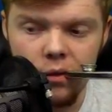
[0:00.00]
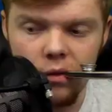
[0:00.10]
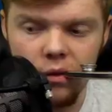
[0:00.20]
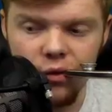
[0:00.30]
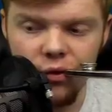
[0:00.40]

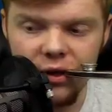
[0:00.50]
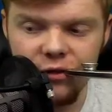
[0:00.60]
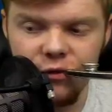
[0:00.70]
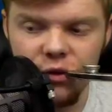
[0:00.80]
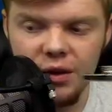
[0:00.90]

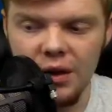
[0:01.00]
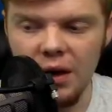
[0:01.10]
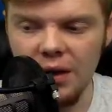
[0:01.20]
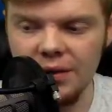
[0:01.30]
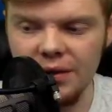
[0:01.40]
Graceful
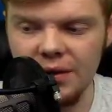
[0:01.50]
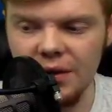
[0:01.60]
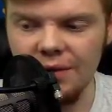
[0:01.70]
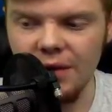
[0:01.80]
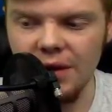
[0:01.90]
Hunt
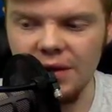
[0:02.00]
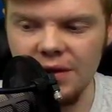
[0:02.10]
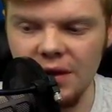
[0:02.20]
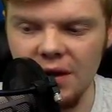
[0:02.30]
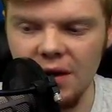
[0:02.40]
is
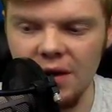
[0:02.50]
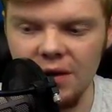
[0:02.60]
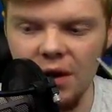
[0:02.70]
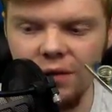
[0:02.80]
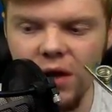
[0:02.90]
the
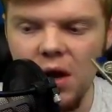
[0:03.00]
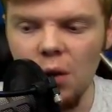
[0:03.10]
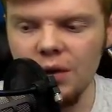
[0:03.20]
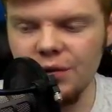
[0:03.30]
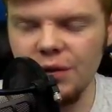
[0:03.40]
coffee.
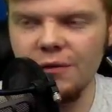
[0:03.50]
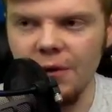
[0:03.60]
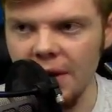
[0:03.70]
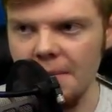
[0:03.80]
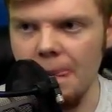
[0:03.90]
Well, it's really
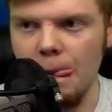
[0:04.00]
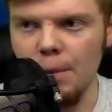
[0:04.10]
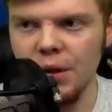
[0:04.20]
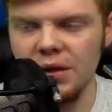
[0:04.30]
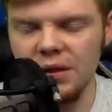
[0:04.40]
funny
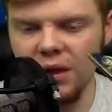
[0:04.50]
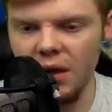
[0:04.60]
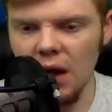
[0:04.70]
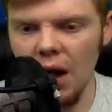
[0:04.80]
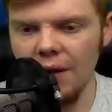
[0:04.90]
because
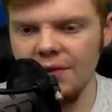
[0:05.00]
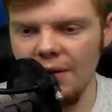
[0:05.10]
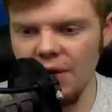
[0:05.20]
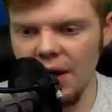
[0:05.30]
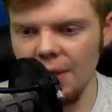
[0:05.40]
like I've
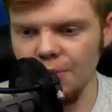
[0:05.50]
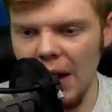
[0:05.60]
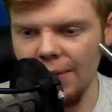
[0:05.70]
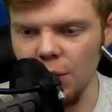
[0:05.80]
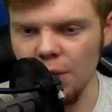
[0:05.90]
never had a
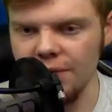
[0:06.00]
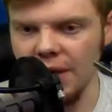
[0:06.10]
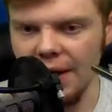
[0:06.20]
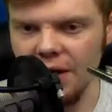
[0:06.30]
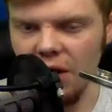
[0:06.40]
problem with
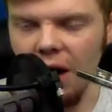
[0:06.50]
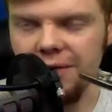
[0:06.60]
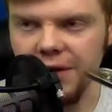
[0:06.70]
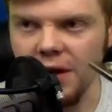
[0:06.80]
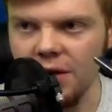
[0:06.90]
getting
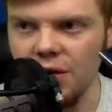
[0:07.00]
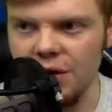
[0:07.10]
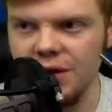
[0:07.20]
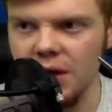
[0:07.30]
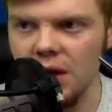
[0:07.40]
coffee in New
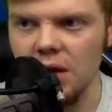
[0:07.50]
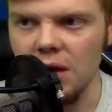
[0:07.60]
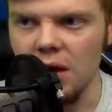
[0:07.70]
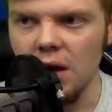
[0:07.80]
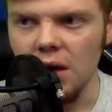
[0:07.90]
York City.
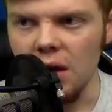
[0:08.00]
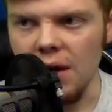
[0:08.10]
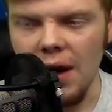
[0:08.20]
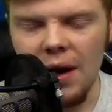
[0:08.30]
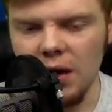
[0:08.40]

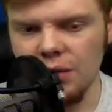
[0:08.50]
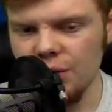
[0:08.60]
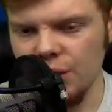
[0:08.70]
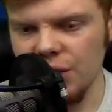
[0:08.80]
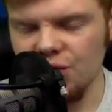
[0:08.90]
Like, and I don't
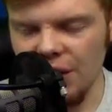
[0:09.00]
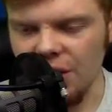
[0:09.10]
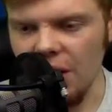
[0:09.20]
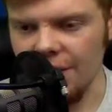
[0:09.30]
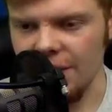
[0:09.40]
really drink
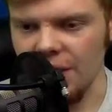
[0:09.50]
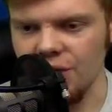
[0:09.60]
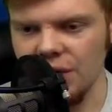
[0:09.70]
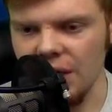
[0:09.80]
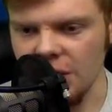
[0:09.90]
coffee. I
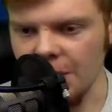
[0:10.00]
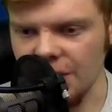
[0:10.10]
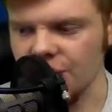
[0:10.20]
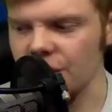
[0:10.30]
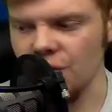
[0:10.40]
drink like
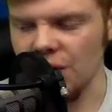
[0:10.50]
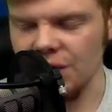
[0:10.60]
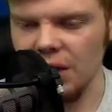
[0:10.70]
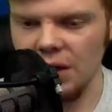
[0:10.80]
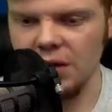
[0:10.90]
specialty drinks.
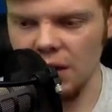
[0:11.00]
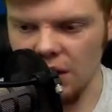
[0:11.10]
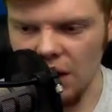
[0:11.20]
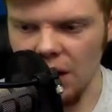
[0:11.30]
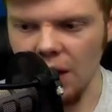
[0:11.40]
Like I said,
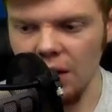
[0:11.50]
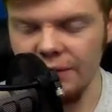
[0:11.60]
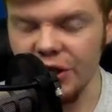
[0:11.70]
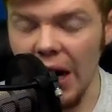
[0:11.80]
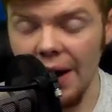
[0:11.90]
like I love
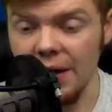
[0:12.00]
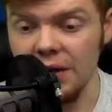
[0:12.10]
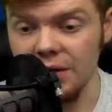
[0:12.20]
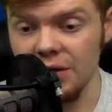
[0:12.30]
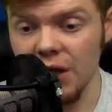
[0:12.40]
chai.
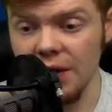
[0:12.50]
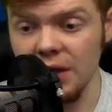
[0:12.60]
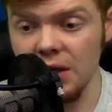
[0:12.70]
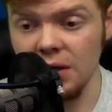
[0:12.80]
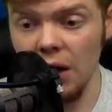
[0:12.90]
Chai
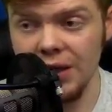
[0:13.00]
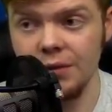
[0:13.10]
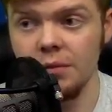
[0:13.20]
tea is awesome.